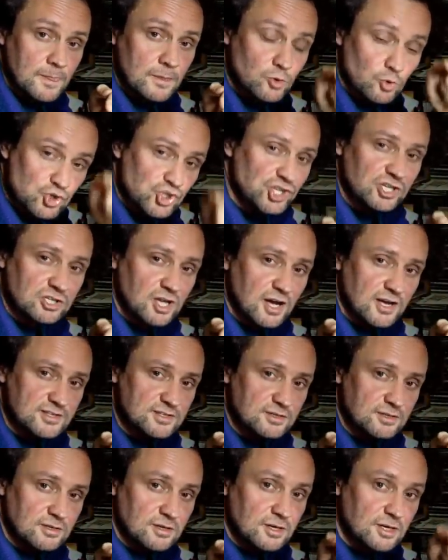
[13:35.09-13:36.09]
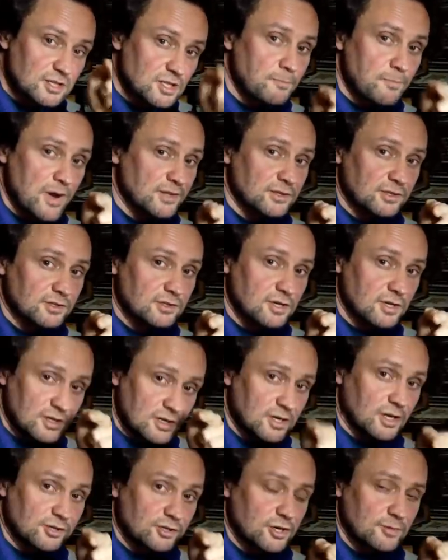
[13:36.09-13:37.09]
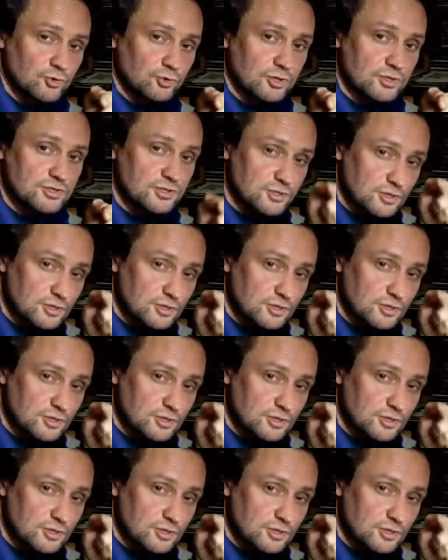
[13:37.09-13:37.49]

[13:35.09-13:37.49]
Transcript: to cheat us, independent contributors,